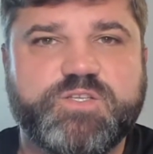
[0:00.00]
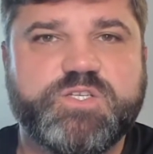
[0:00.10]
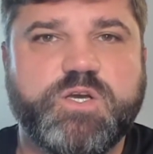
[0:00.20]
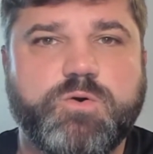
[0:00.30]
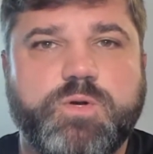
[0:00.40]

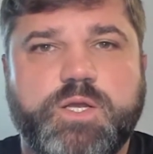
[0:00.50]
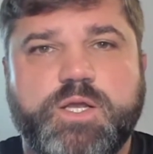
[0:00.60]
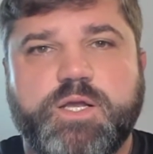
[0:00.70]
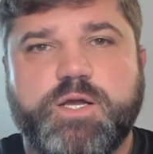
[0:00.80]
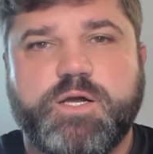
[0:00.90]
So
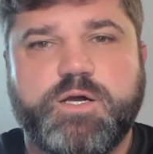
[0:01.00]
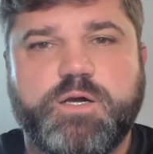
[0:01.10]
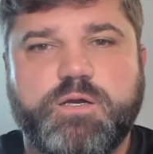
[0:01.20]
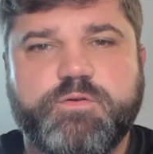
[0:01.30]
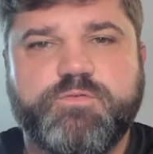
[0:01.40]

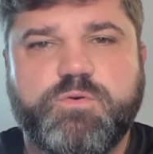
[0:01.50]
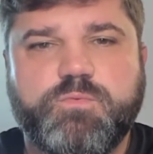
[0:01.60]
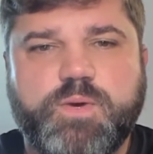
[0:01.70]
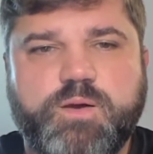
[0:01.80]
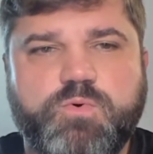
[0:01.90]

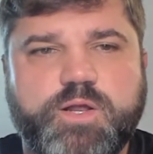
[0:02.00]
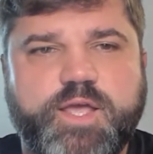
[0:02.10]
you might want